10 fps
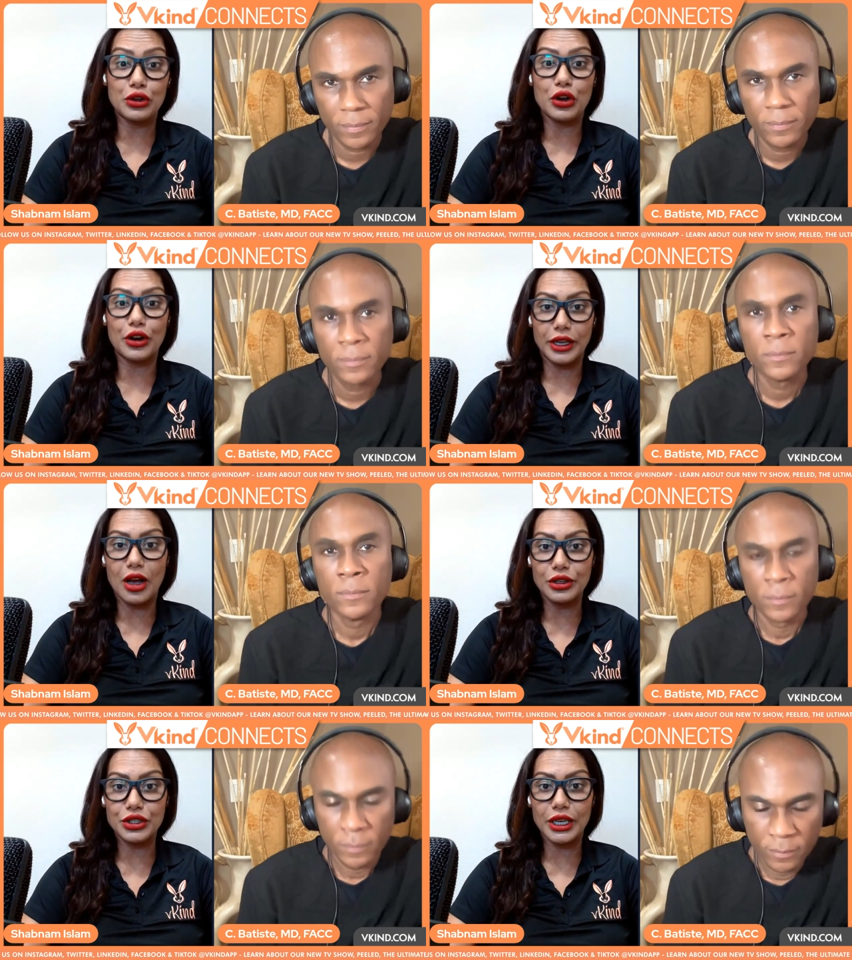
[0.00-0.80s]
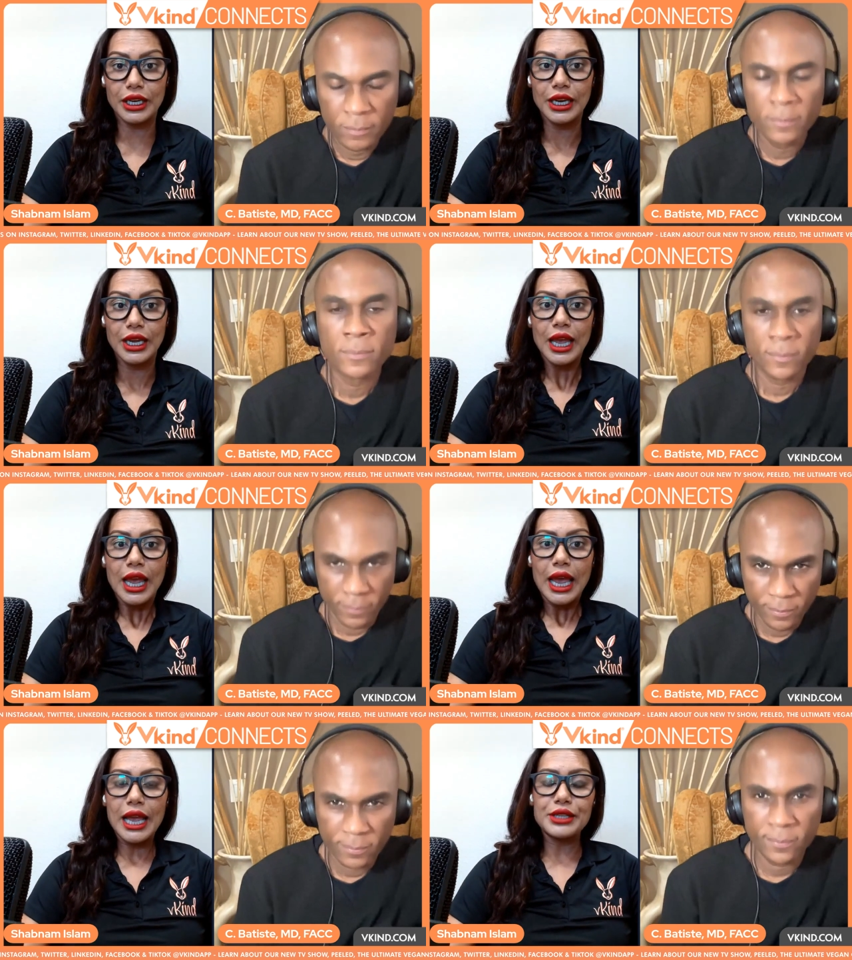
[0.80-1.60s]
Speaker 1: cardiology.
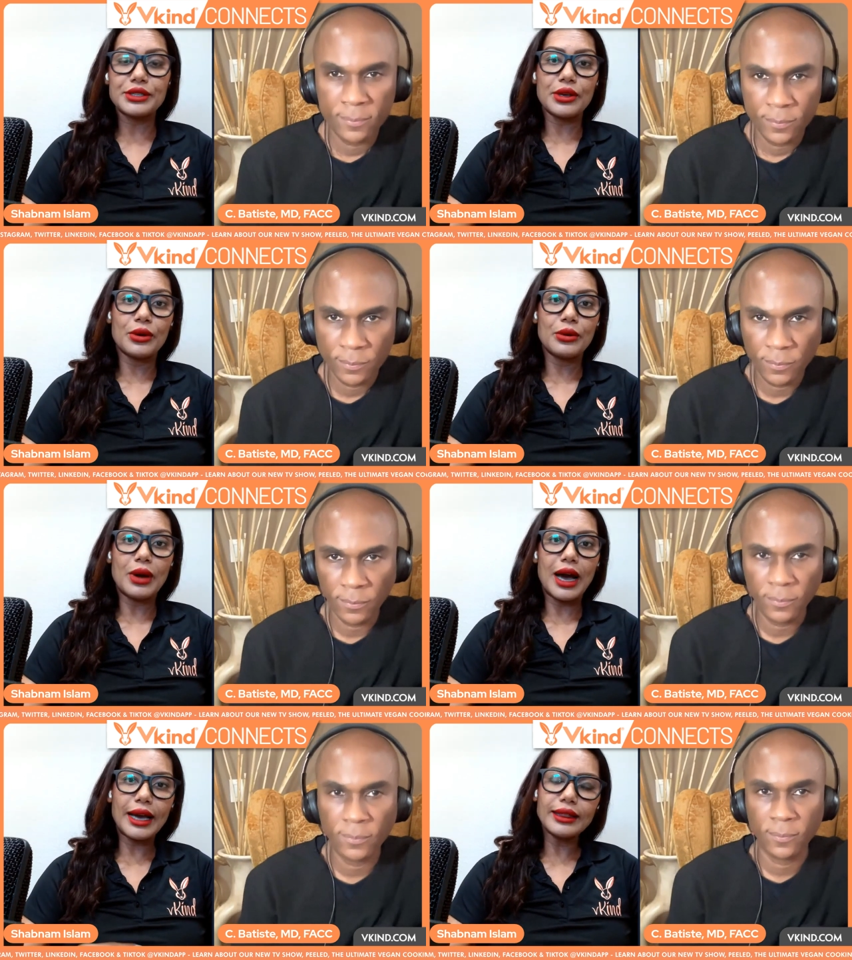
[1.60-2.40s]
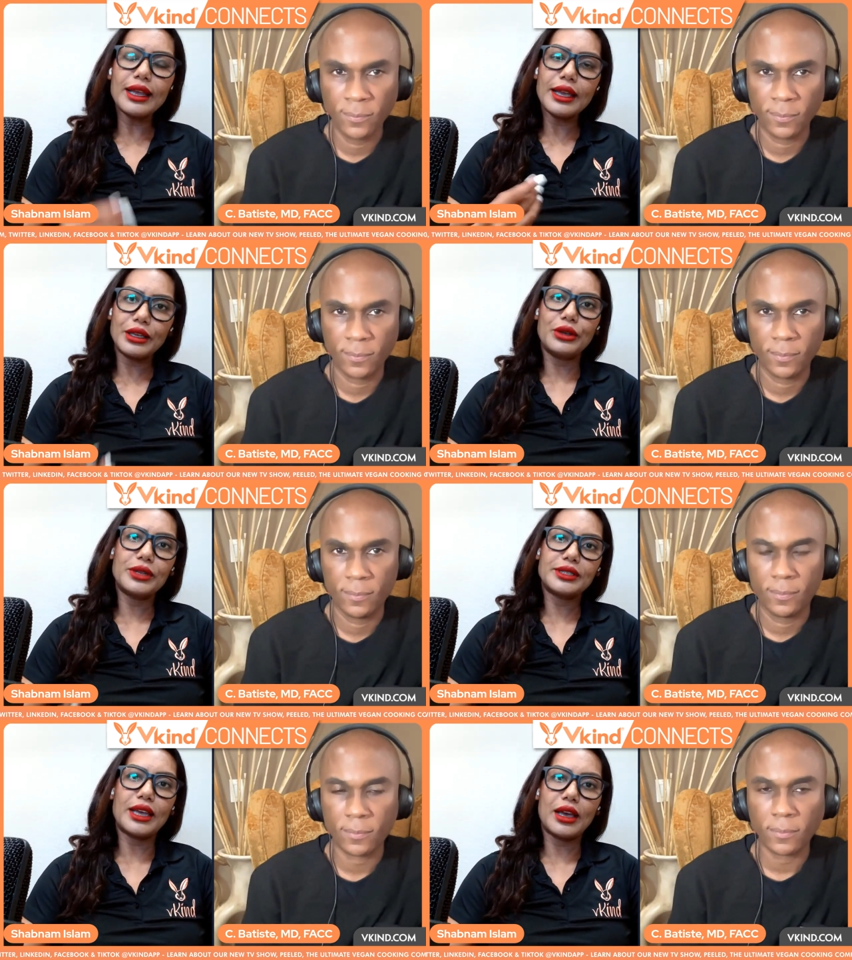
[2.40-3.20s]
And so I'd like you to
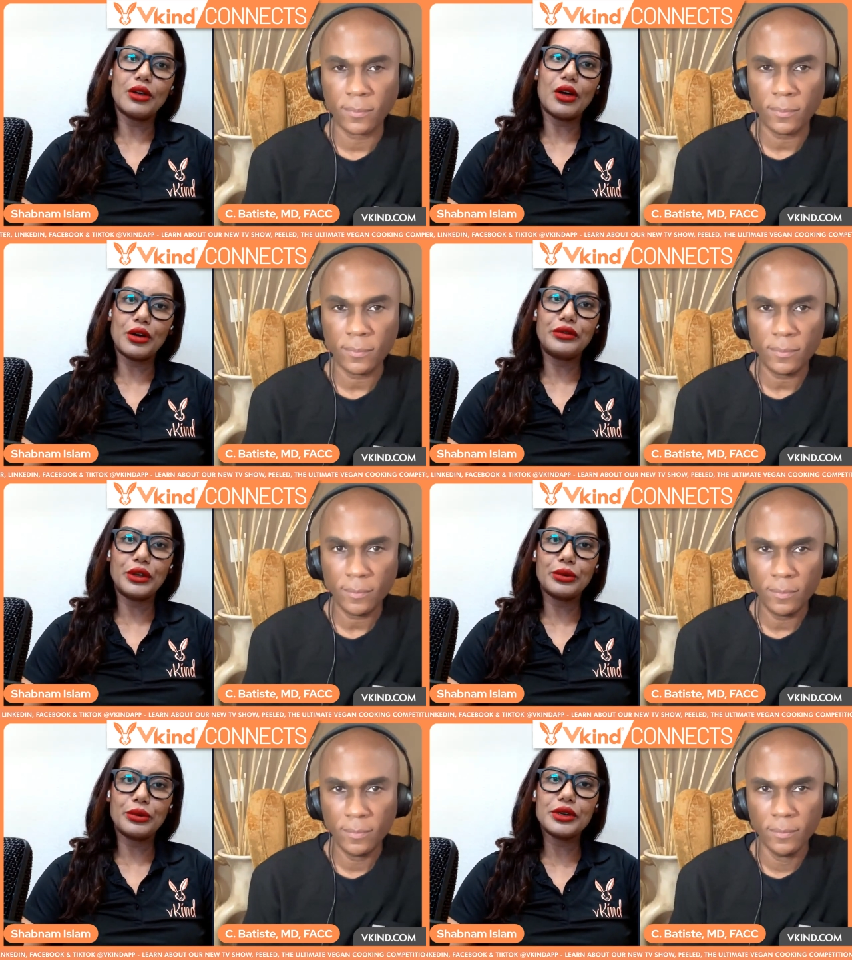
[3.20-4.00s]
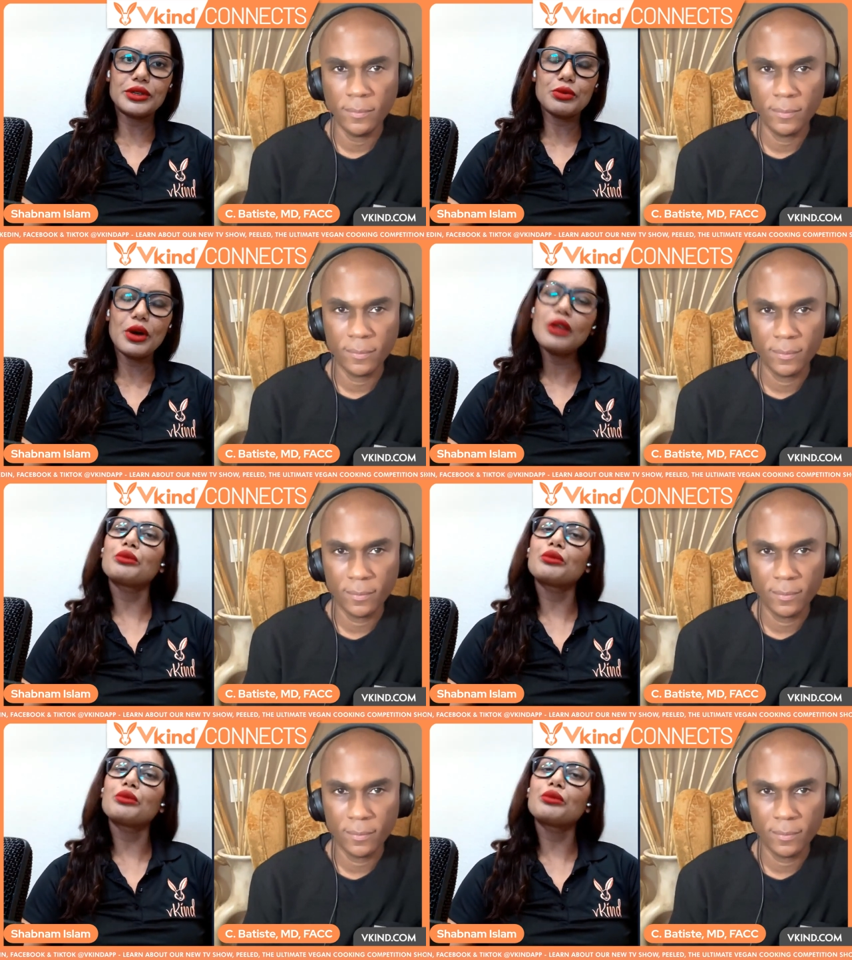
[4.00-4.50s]
tell our viewers what